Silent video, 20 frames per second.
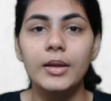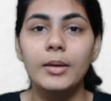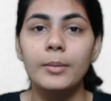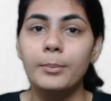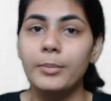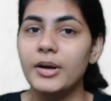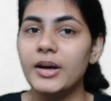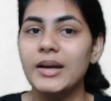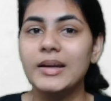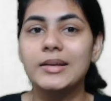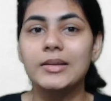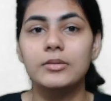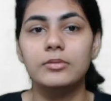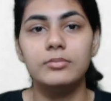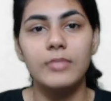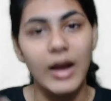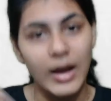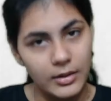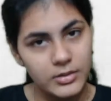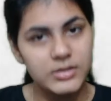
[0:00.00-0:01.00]
But
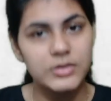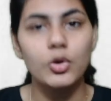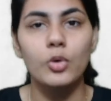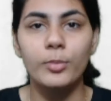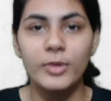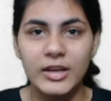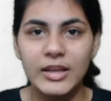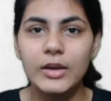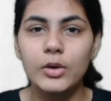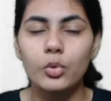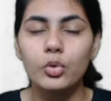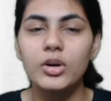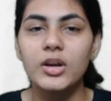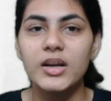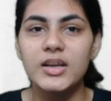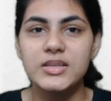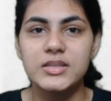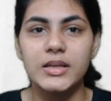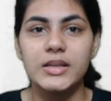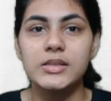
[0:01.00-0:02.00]
so many
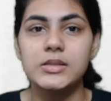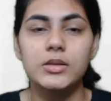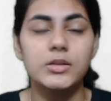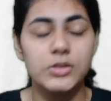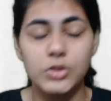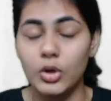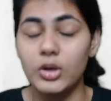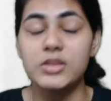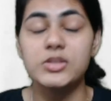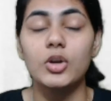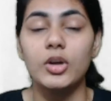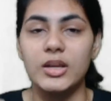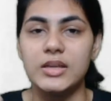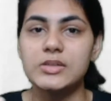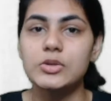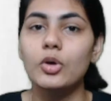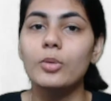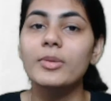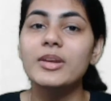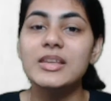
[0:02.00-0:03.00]
rulers and
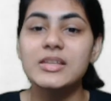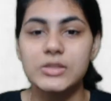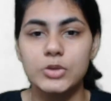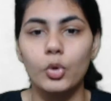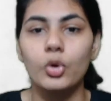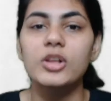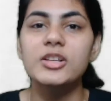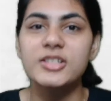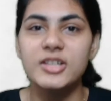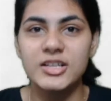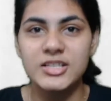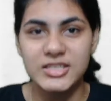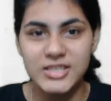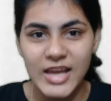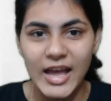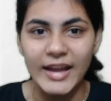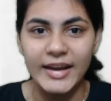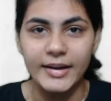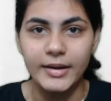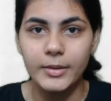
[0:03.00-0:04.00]
so many soldiers
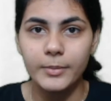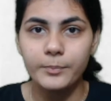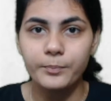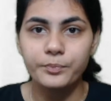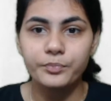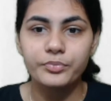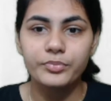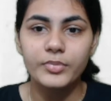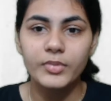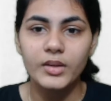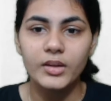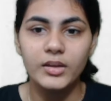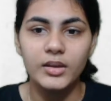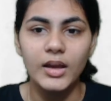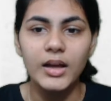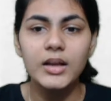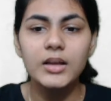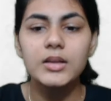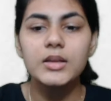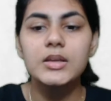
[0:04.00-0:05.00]
died.
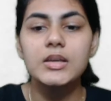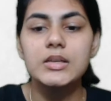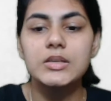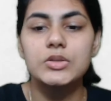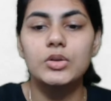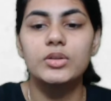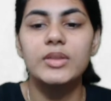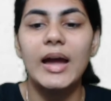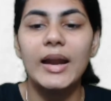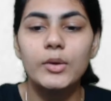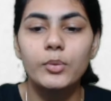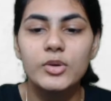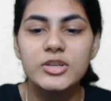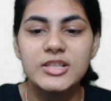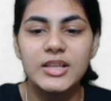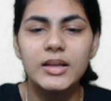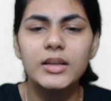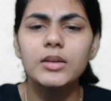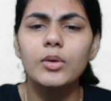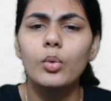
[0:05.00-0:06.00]
Yeah, so that was
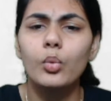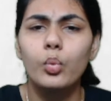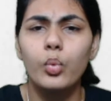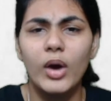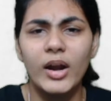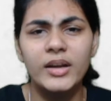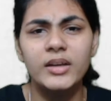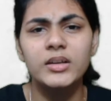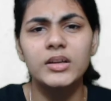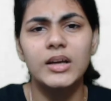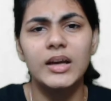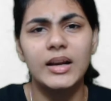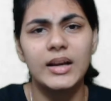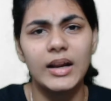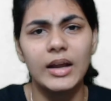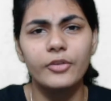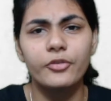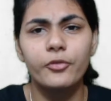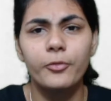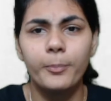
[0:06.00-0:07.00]
the one
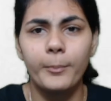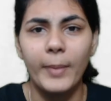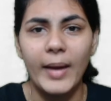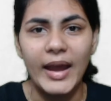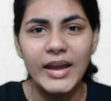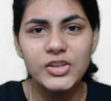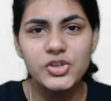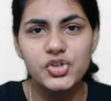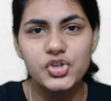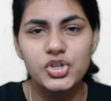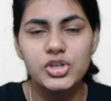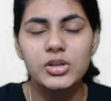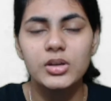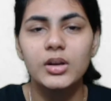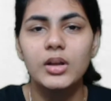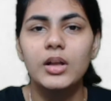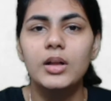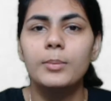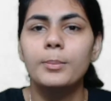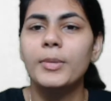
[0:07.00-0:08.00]
rough patch,
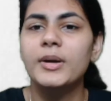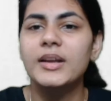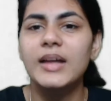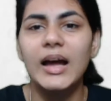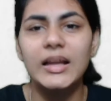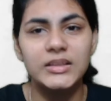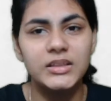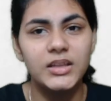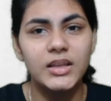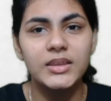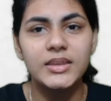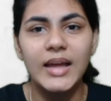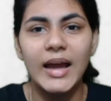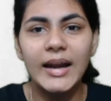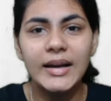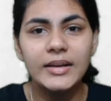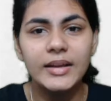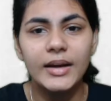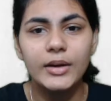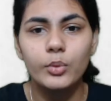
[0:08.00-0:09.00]
but other than
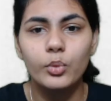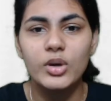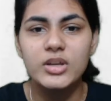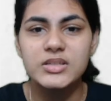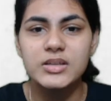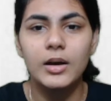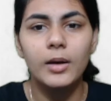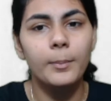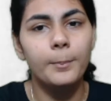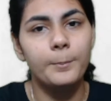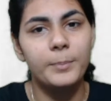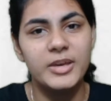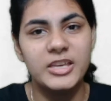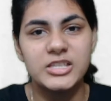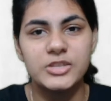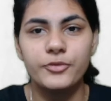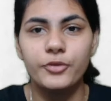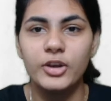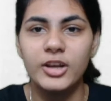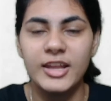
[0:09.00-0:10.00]
that it was a
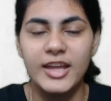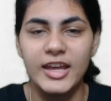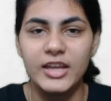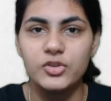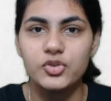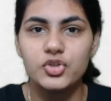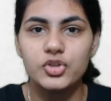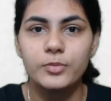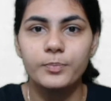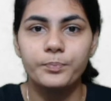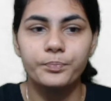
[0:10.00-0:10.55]
peaceful age,